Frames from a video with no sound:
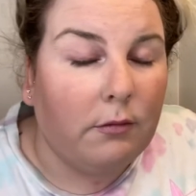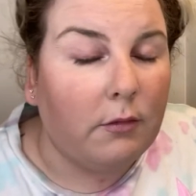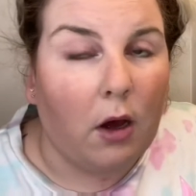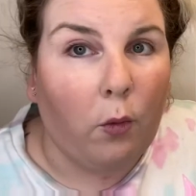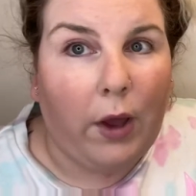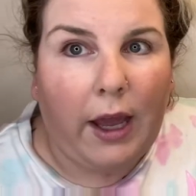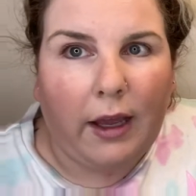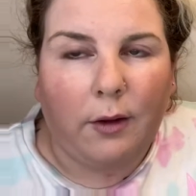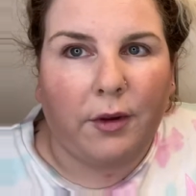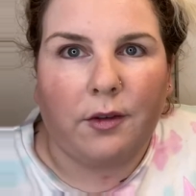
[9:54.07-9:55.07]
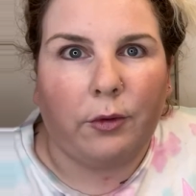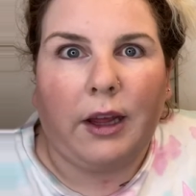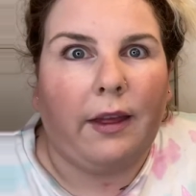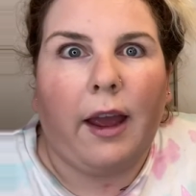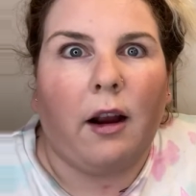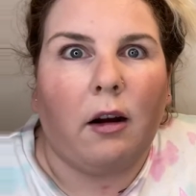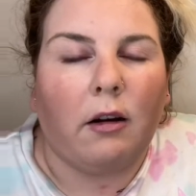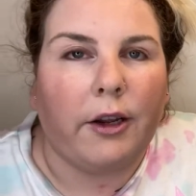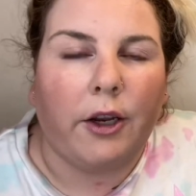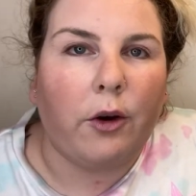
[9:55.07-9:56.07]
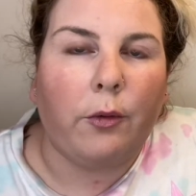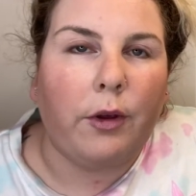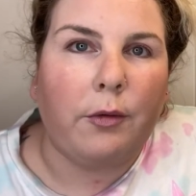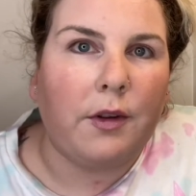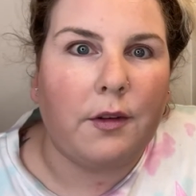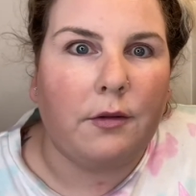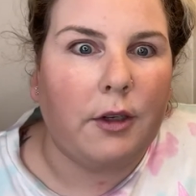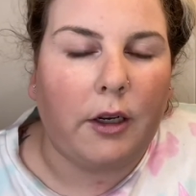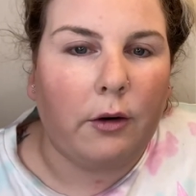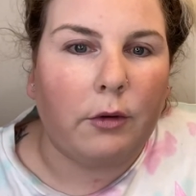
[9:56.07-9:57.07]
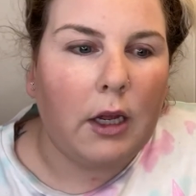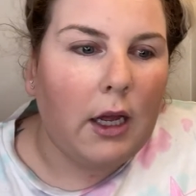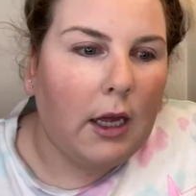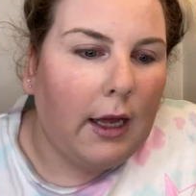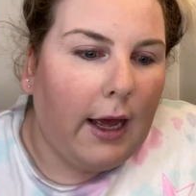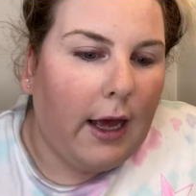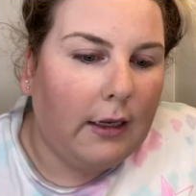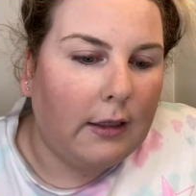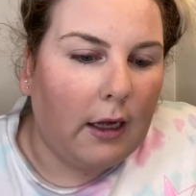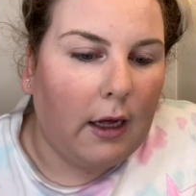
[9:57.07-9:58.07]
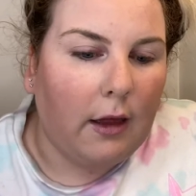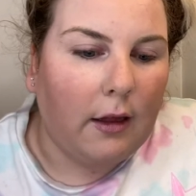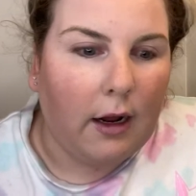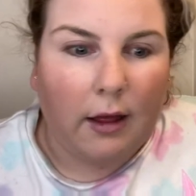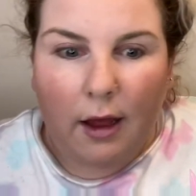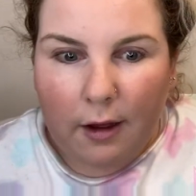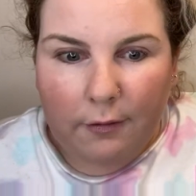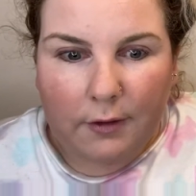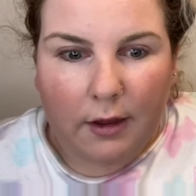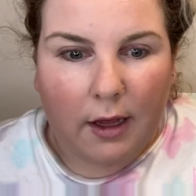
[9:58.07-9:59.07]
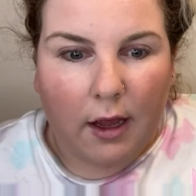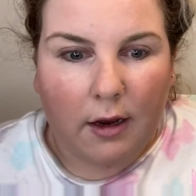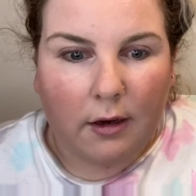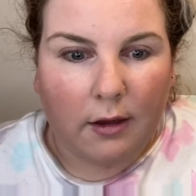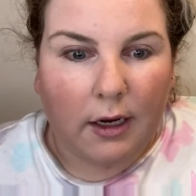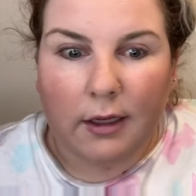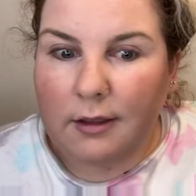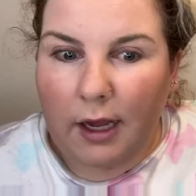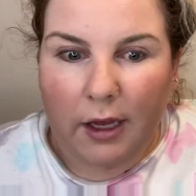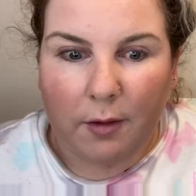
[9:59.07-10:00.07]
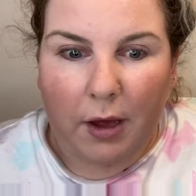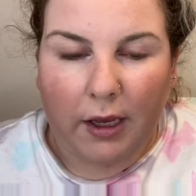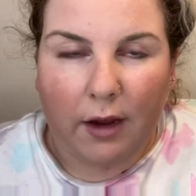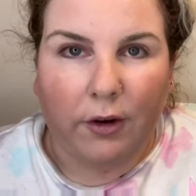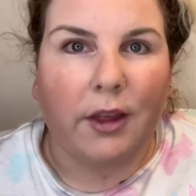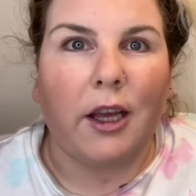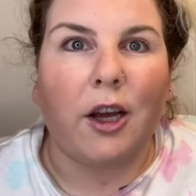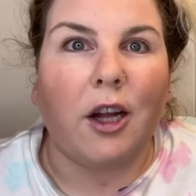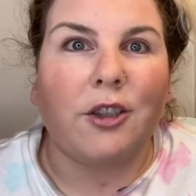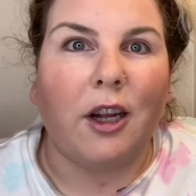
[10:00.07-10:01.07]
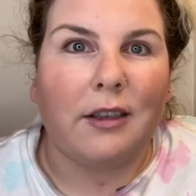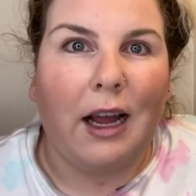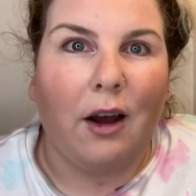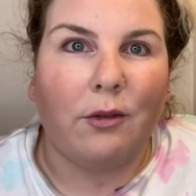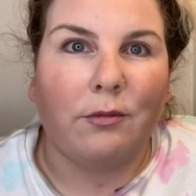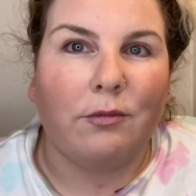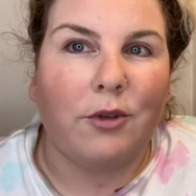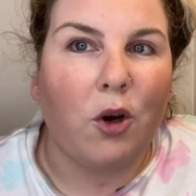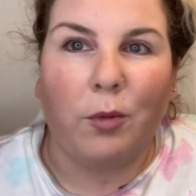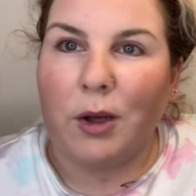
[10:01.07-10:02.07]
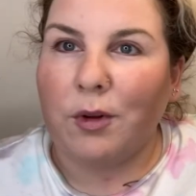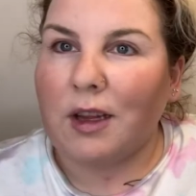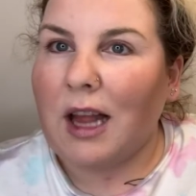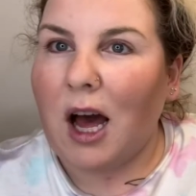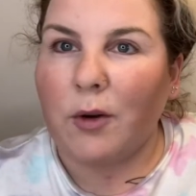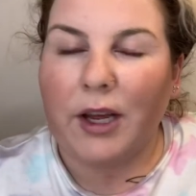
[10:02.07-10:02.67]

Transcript: awake. He wasn't really there, you know, he was, you know. And uh, then I left, and then the next day in Quebec, everything got shut down nobody was allowed